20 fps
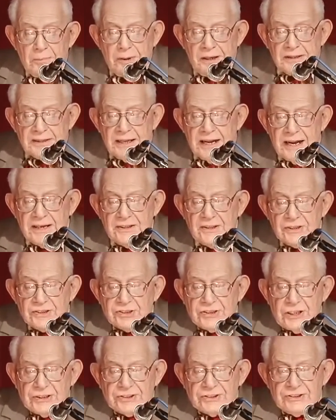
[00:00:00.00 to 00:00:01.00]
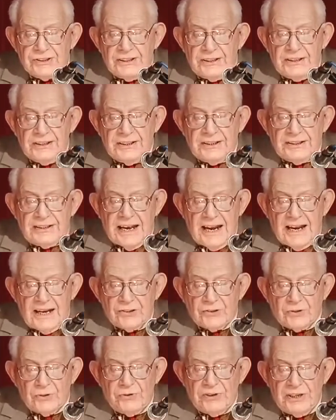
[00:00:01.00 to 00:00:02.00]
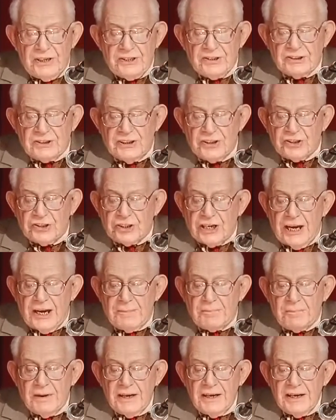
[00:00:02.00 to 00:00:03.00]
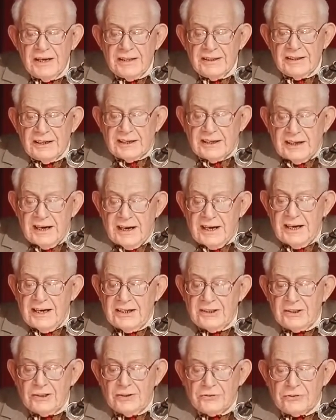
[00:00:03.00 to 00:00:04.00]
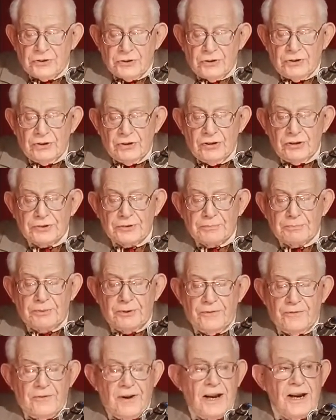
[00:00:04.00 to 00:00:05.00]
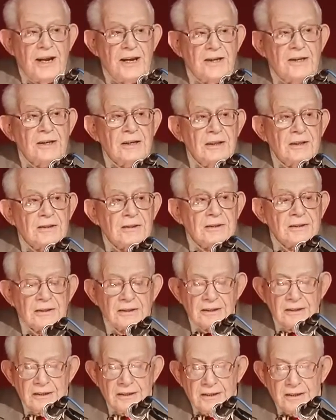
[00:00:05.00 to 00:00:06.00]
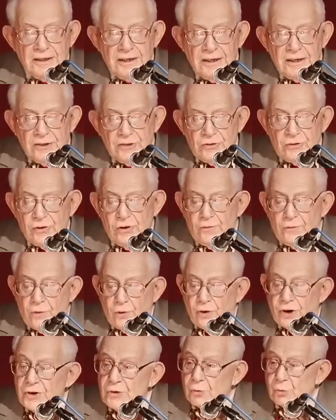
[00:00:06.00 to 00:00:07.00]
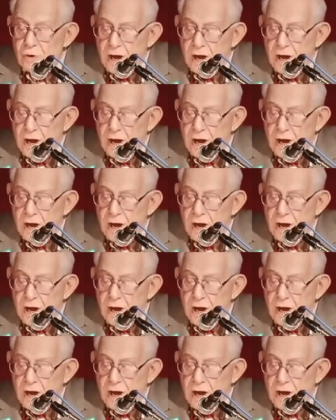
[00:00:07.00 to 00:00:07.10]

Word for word: But that necessity can too easily shape the kind of journalism pervade. to avoid